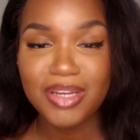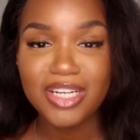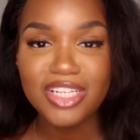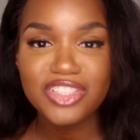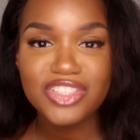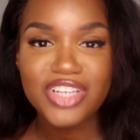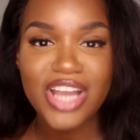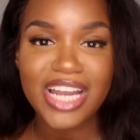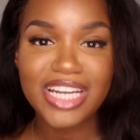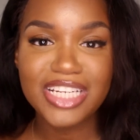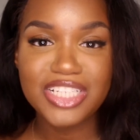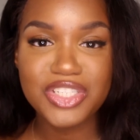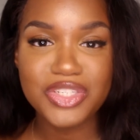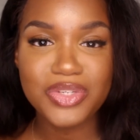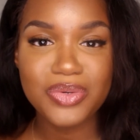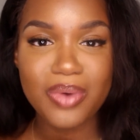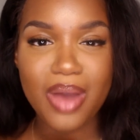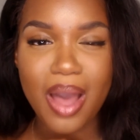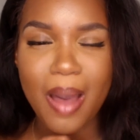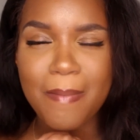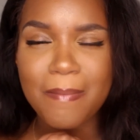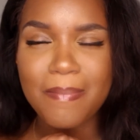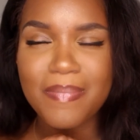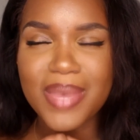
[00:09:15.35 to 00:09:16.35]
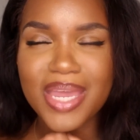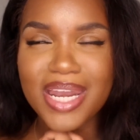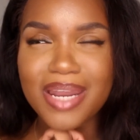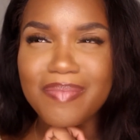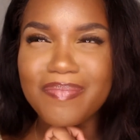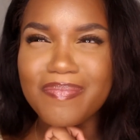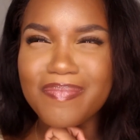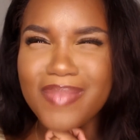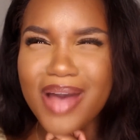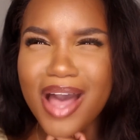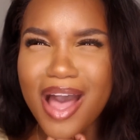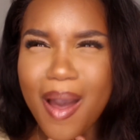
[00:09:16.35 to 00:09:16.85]
gonna try to do a
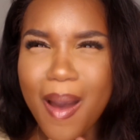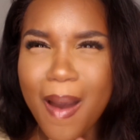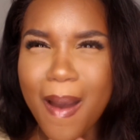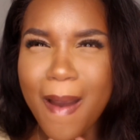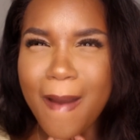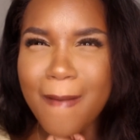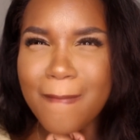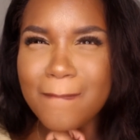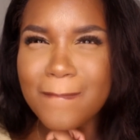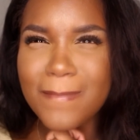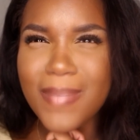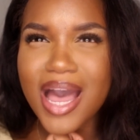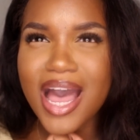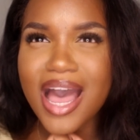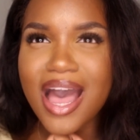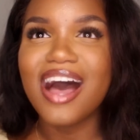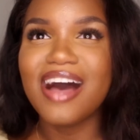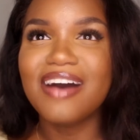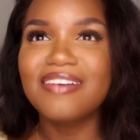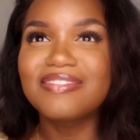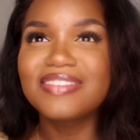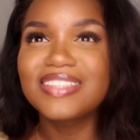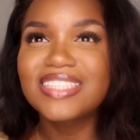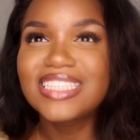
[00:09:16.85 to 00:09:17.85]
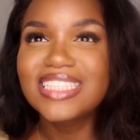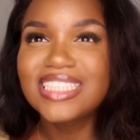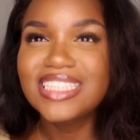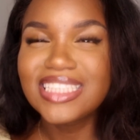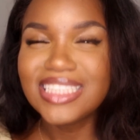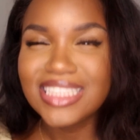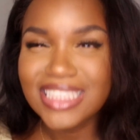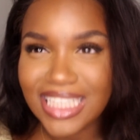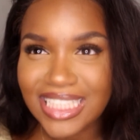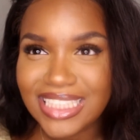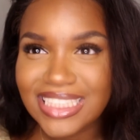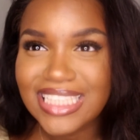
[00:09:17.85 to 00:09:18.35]
minimum of
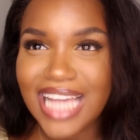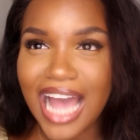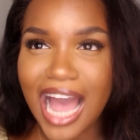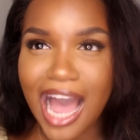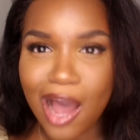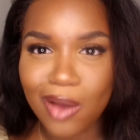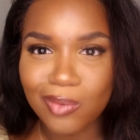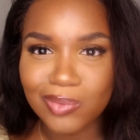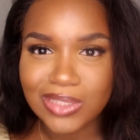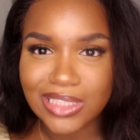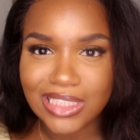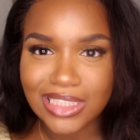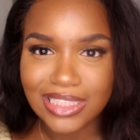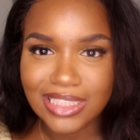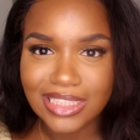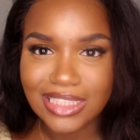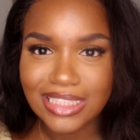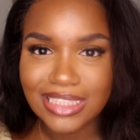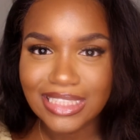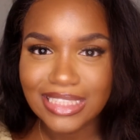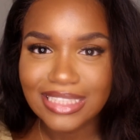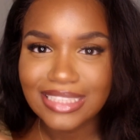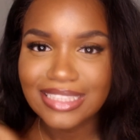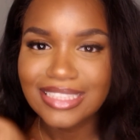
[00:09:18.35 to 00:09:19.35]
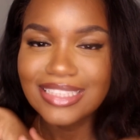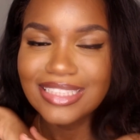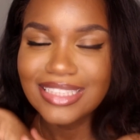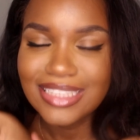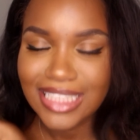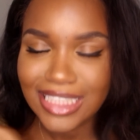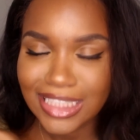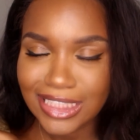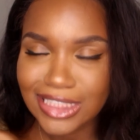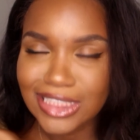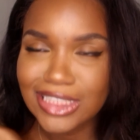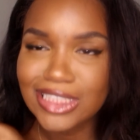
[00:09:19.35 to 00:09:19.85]
6 hours.
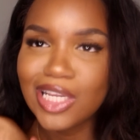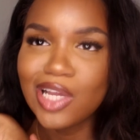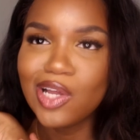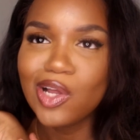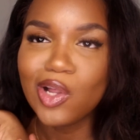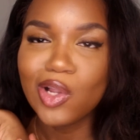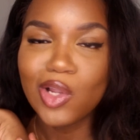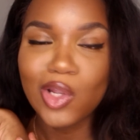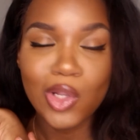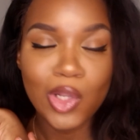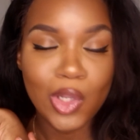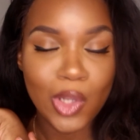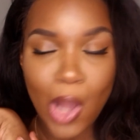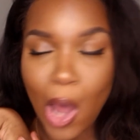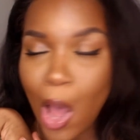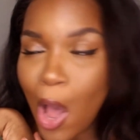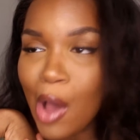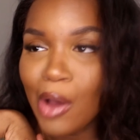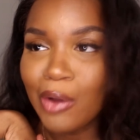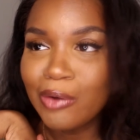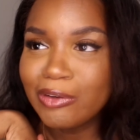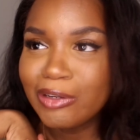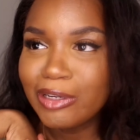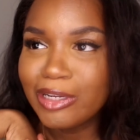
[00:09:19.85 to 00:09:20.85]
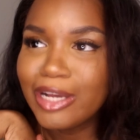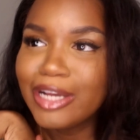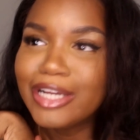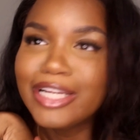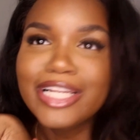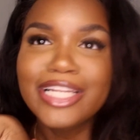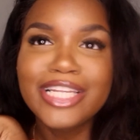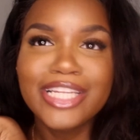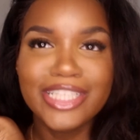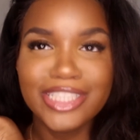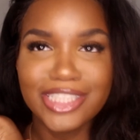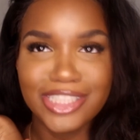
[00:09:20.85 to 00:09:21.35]
6 long,
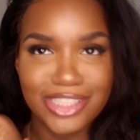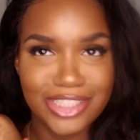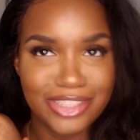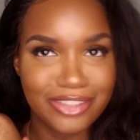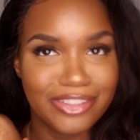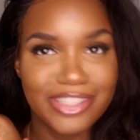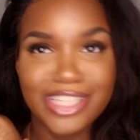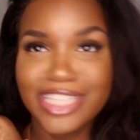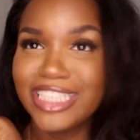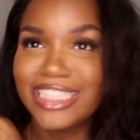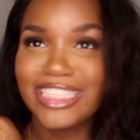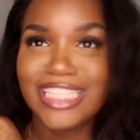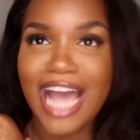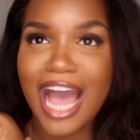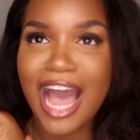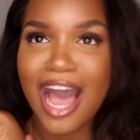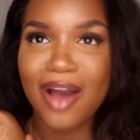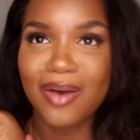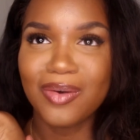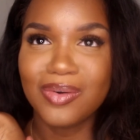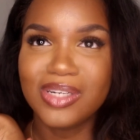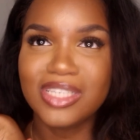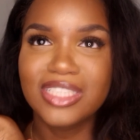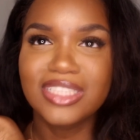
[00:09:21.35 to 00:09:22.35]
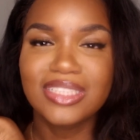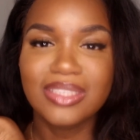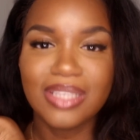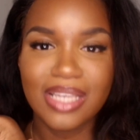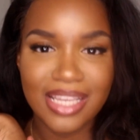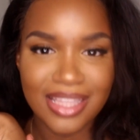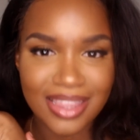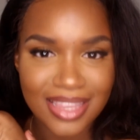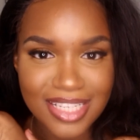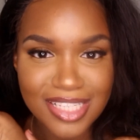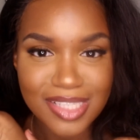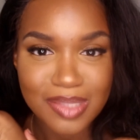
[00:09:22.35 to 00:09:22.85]
luxurious hours
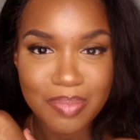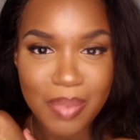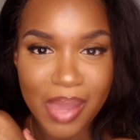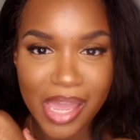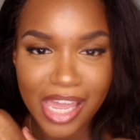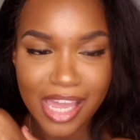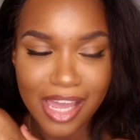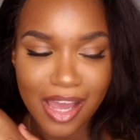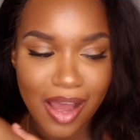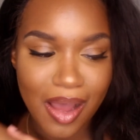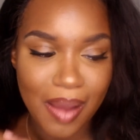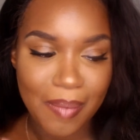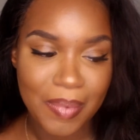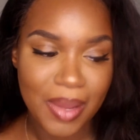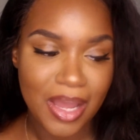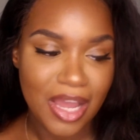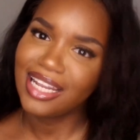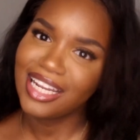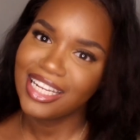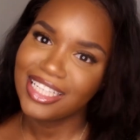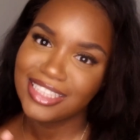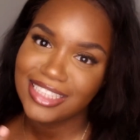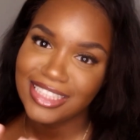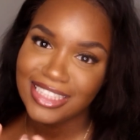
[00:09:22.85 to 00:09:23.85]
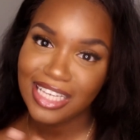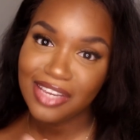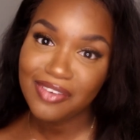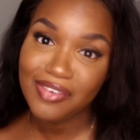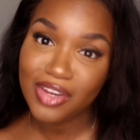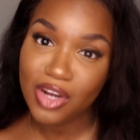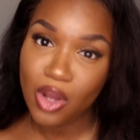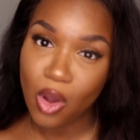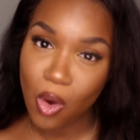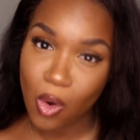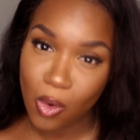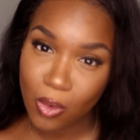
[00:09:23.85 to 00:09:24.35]
in this makeup. Let's see if
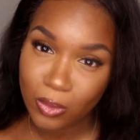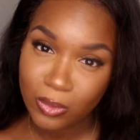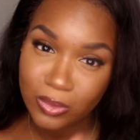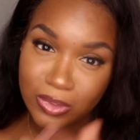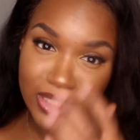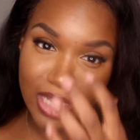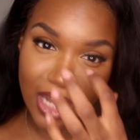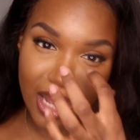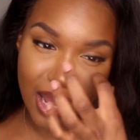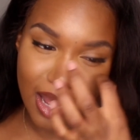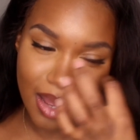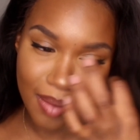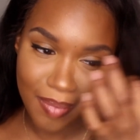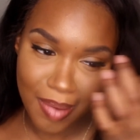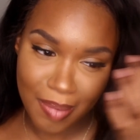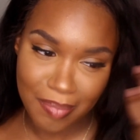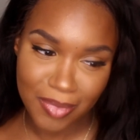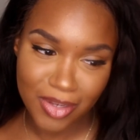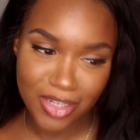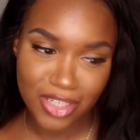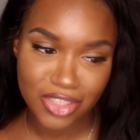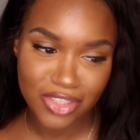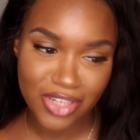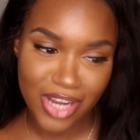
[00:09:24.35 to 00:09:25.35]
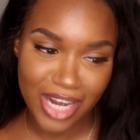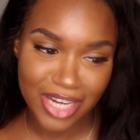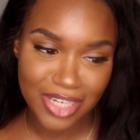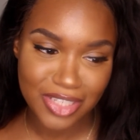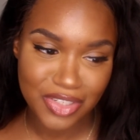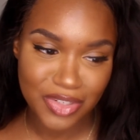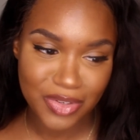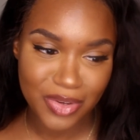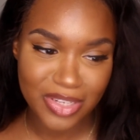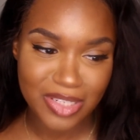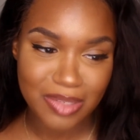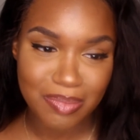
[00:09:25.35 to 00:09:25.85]
it holds up. I'm gonna try
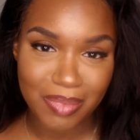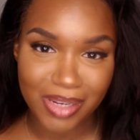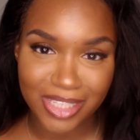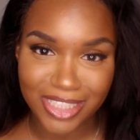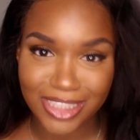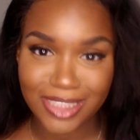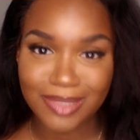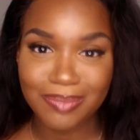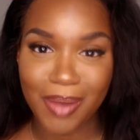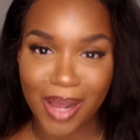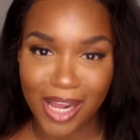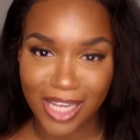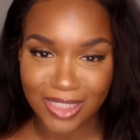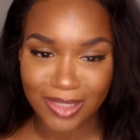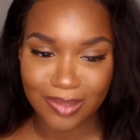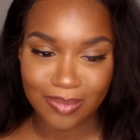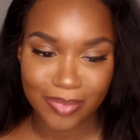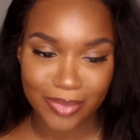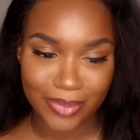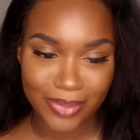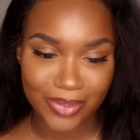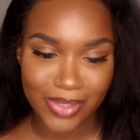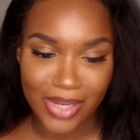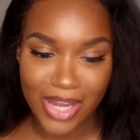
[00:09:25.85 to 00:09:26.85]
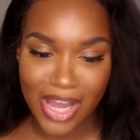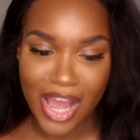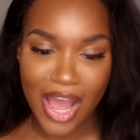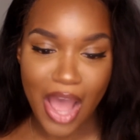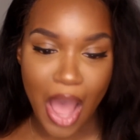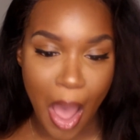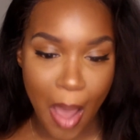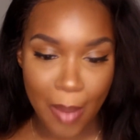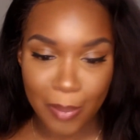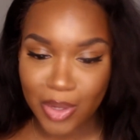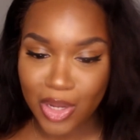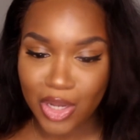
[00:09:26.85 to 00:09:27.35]
to do as much as possible.
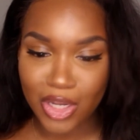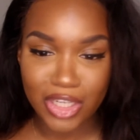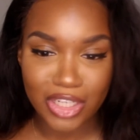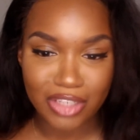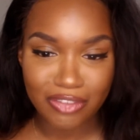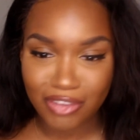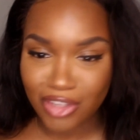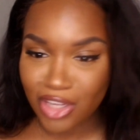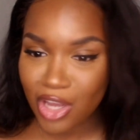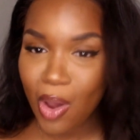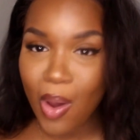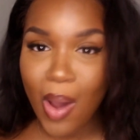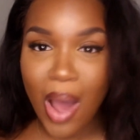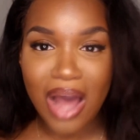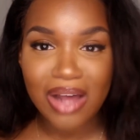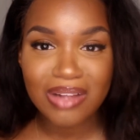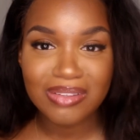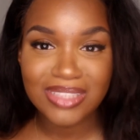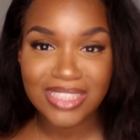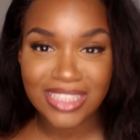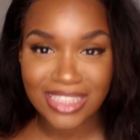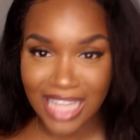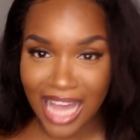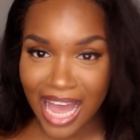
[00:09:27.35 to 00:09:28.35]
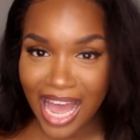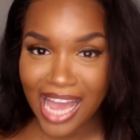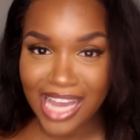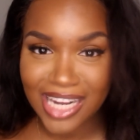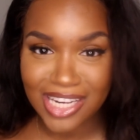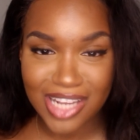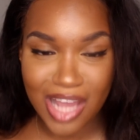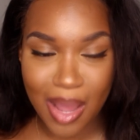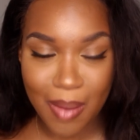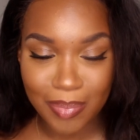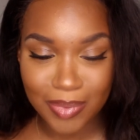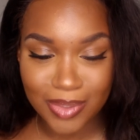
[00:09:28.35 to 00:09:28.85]
I'm gonna even go
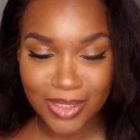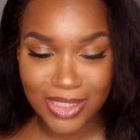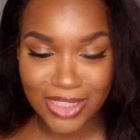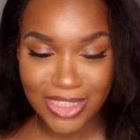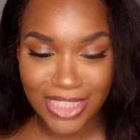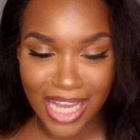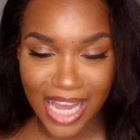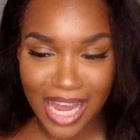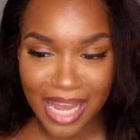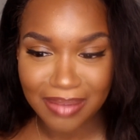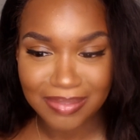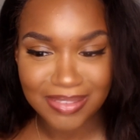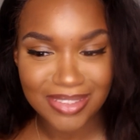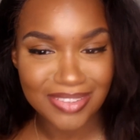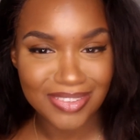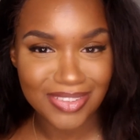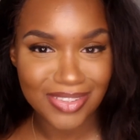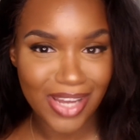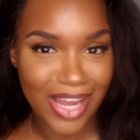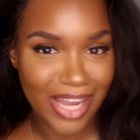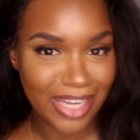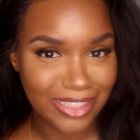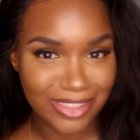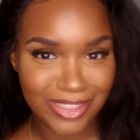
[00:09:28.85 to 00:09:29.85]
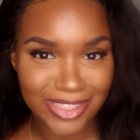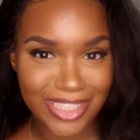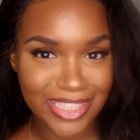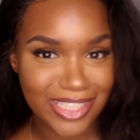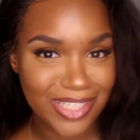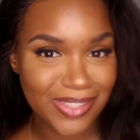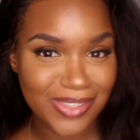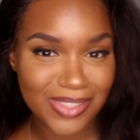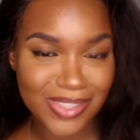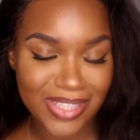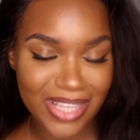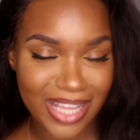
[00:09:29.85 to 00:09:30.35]
outside a couple of times. You know, I usually
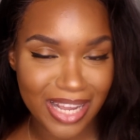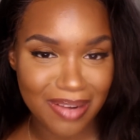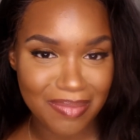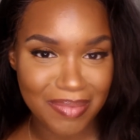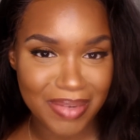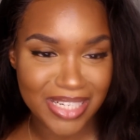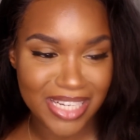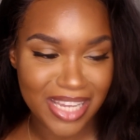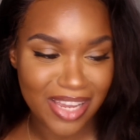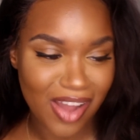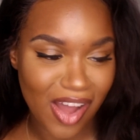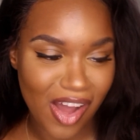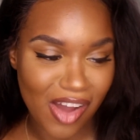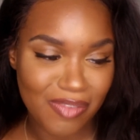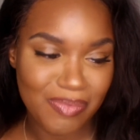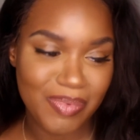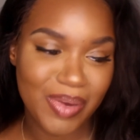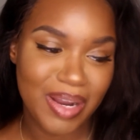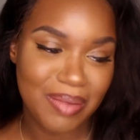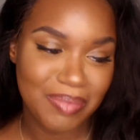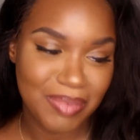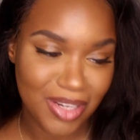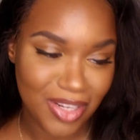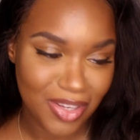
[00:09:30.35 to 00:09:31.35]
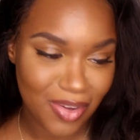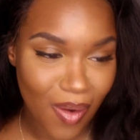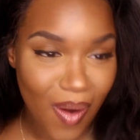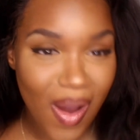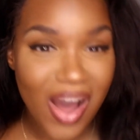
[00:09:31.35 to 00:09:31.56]
don't do that on my day off, but I'm gonna go